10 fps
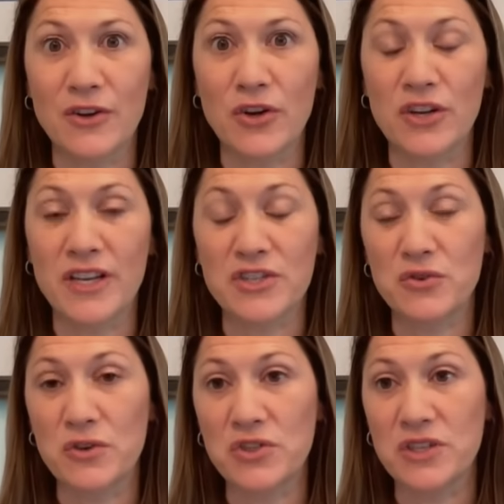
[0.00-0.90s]
occurred
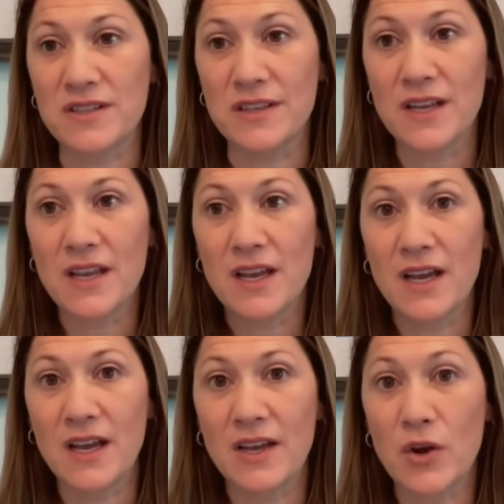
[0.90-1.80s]
against Christians.
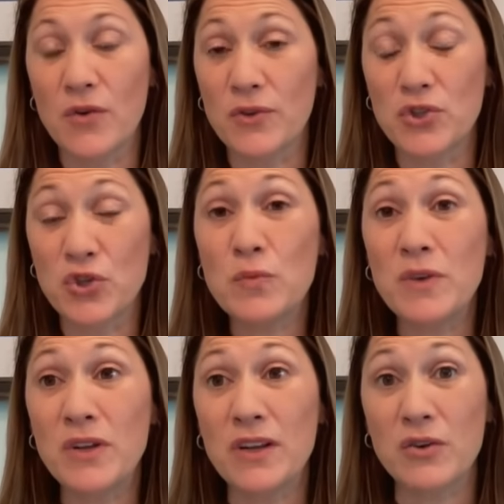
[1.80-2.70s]
Over 2
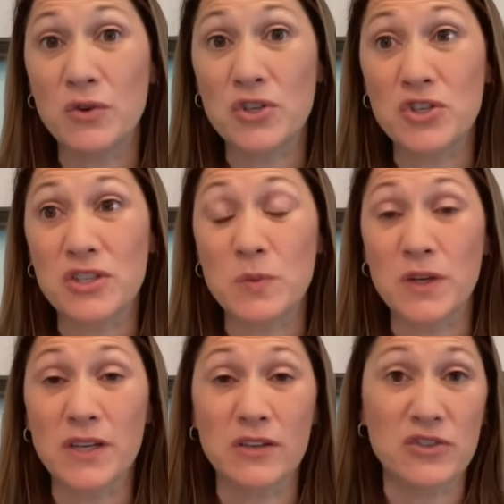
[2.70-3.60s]
million Christians were
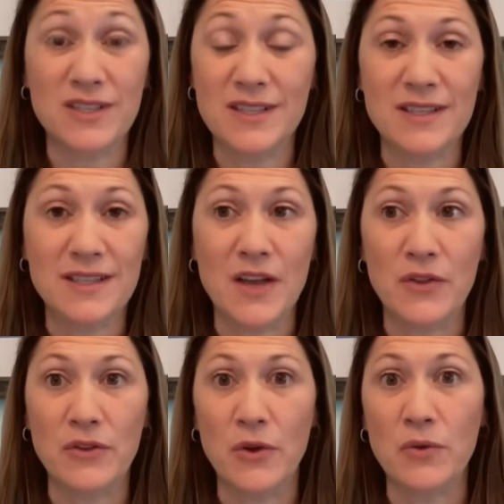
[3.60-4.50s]
killed just in the
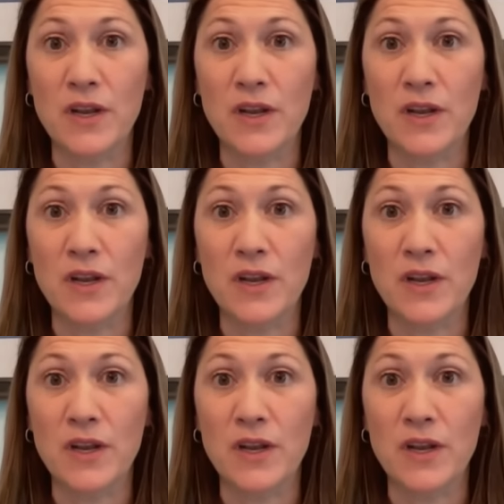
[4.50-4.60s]
south alone,